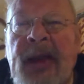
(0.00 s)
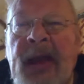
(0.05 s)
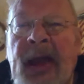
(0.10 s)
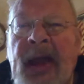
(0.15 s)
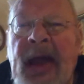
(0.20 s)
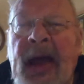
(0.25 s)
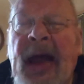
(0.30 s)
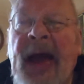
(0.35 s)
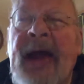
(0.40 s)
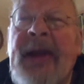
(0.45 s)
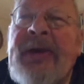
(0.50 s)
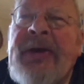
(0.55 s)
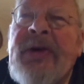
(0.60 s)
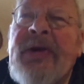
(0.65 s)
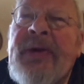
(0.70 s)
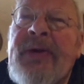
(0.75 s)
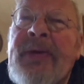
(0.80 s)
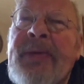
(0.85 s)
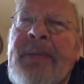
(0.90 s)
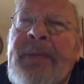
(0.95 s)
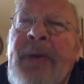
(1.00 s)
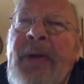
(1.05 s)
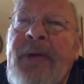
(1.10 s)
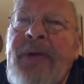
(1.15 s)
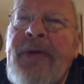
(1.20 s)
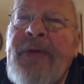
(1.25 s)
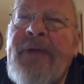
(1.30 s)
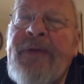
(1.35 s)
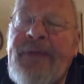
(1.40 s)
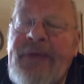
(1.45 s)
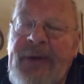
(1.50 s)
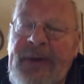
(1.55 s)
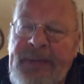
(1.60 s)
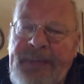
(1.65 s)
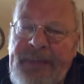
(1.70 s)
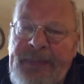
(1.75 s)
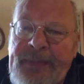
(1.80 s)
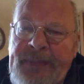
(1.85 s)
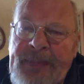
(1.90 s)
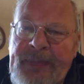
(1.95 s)
And both of
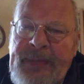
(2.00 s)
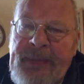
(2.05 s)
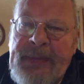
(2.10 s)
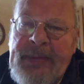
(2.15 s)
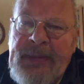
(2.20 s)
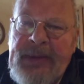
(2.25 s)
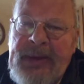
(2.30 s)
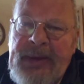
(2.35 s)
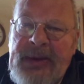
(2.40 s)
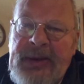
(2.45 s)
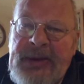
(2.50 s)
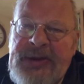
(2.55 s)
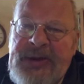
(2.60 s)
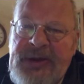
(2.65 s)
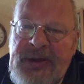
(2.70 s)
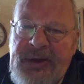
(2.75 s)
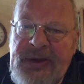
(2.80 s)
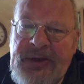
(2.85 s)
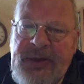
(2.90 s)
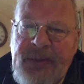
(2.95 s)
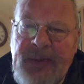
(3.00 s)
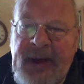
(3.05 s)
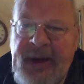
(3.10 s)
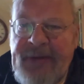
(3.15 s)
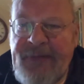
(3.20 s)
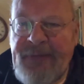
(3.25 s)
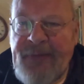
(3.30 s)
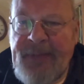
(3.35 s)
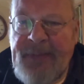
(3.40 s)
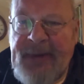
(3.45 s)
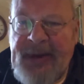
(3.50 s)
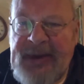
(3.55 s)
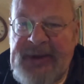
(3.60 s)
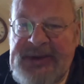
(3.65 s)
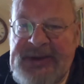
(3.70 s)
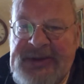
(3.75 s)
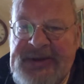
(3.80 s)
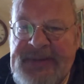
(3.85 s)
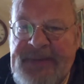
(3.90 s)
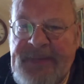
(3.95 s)
them turned away from
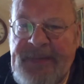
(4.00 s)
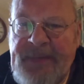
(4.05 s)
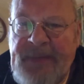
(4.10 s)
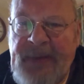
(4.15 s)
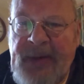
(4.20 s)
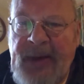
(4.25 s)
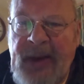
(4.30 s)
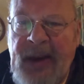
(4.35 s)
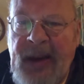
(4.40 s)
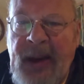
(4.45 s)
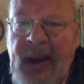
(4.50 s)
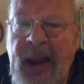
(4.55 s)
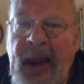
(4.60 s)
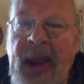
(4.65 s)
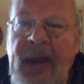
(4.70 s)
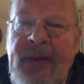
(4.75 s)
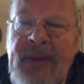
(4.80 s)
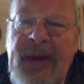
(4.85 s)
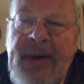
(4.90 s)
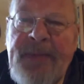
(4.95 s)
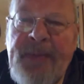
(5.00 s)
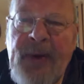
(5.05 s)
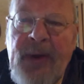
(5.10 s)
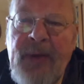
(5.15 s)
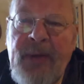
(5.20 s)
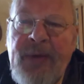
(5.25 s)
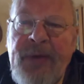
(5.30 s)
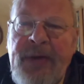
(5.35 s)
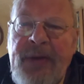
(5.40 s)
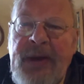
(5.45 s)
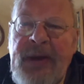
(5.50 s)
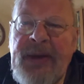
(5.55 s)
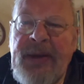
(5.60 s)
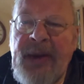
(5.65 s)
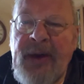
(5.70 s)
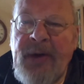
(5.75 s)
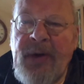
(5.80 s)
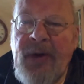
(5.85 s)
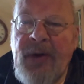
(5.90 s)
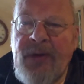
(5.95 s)
this. And they both, in
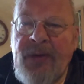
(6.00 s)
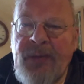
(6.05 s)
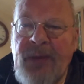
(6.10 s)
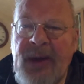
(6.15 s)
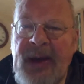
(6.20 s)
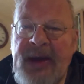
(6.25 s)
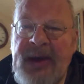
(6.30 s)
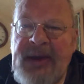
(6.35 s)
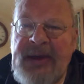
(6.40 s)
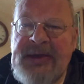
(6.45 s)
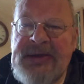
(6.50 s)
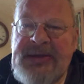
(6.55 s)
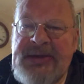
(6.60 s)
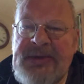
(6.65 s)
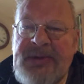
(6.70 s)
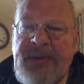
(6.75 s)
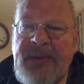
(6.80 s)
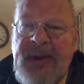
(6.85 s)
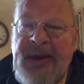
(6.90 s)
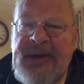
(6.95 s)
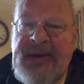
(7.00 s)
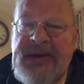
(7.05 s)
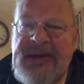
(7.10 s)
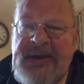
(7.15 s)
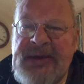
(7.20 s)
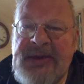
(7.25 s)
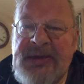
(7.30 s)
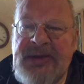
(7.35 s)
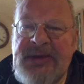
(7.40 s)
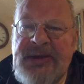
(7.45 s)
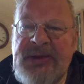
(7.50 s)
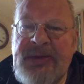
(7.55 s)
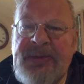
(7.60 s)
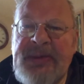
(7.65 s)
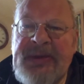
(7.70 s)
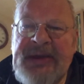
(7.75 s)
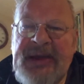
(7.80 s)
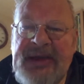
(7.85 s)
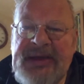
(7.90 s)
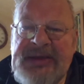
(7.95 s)
their own ways, went into
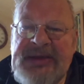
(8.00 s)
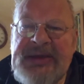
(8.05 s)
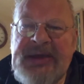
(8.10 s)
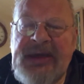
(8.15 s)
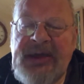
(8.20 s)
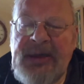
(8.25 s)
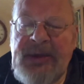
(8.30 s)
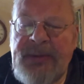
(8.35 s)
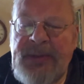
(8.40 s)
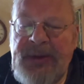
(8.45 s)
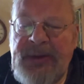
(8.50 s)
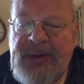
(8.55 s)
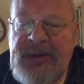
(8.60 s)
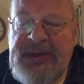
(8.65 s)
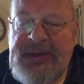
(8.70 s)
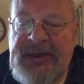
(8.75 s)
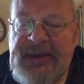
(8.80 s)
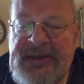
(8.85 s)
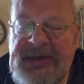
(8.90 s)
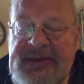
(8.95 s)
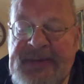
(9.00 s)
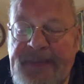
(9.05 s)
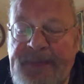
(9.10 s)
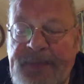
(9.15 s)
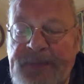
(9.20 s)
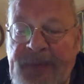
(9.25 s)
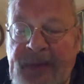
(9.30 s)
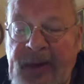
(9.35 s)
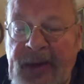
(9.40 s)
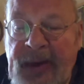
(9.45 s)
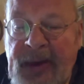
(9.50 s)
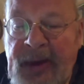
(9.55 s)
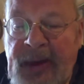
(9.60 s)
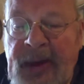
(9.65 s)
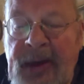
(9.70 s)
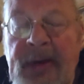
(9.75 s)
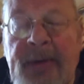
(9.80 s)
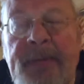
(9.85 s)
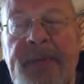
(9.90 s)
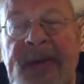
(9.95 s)
monastic communities.
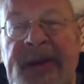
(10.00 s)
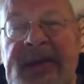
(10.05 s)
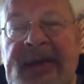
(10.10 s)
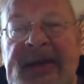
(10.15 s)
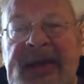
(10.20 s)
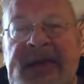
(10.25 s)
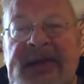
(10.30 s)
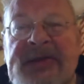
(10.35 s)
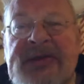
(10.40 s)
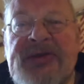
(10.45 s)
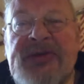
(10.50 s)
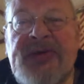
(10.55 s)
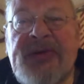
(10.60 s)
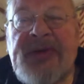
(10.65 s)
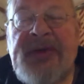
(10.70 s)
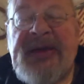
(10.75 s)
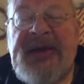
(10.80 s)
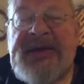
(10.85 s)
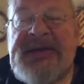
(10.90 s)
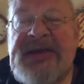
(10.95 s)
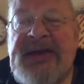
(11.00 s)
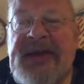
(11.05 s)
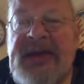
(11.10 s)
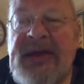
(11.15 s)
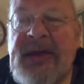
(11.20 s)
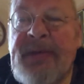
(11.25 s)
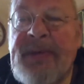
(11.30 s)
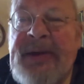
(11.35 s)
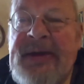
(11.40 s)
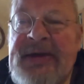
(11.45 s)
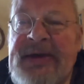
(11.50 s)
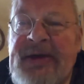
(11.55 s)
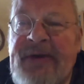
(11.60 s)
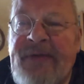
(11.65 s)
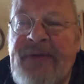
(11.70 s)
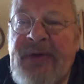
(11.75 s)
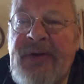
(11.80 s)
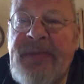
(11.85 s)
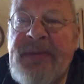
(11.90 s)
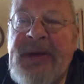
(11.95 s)
Benedict's story is a little bit
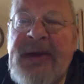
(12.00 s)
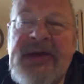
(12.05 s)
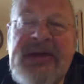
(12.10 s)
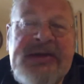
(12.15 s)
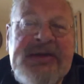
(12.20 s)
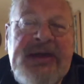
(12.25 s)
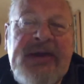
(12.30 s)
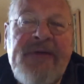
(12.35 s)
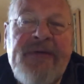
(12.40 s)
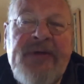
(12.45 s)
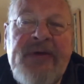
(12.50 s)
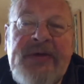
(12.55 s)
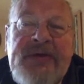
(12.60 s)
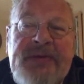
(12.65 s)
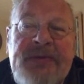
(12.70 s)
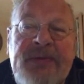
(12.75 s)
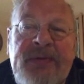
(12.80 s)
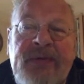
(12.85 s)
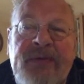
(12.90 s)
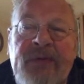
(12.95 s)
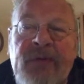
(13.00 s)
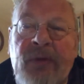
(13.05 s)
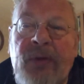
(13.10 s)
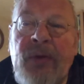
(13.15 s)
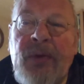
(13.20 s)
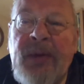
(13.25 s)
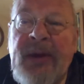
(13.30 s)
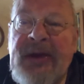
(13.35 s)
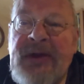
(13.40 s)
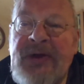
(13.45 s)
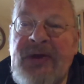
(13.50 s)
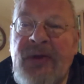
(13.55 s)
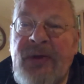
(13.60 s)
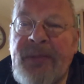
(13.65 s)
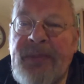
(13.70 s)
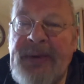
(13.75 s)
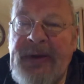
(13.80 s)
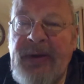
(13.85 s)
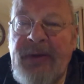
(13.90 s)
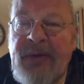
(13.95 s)
different because he first of all went on
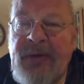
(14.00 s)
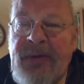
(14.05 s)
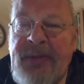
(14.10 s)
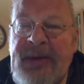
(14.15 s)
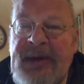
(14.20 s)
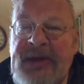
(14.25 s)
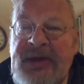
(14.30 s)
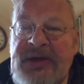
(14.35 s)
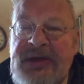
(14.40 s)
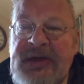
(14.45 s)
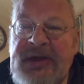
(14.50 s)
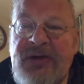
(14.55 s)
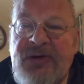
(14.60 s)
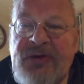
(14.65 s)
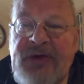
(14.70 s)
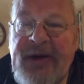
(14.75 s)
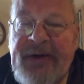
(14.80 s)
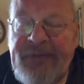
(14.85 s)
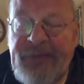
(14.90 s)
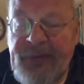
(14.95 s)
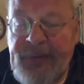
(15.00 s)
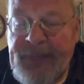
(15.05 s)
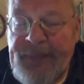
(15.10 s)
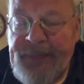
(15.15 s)
pilgrimage and travel.